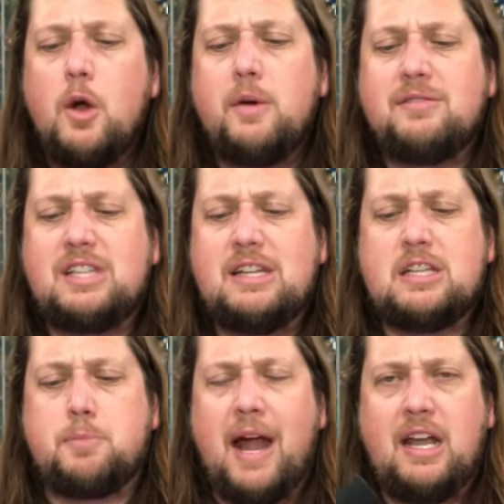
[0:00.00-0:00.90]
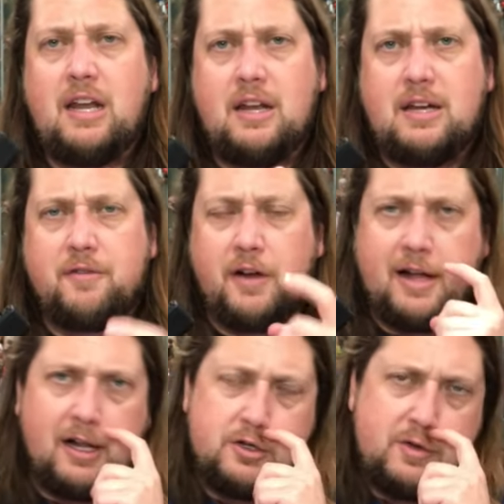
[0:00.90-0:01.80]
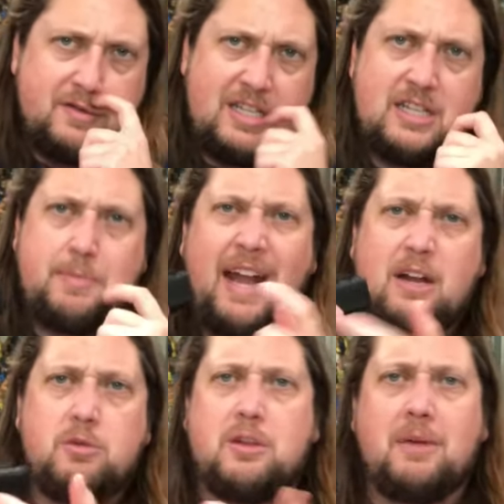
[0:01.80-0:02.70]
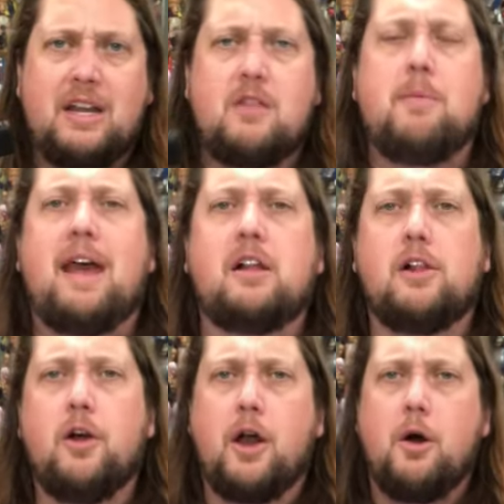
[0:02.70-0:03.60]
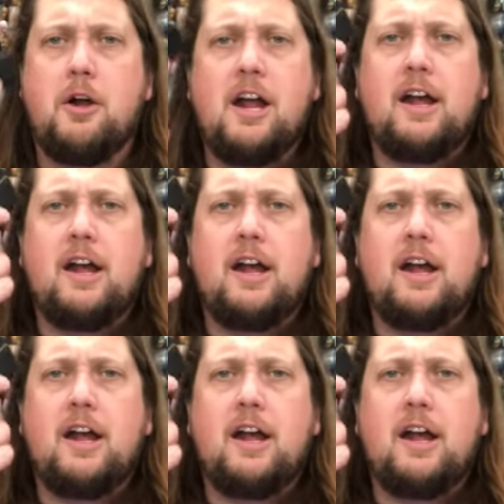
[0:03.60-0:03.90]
We've seen this painted in different colors. We've seen this painted with the Money in the Bank logo.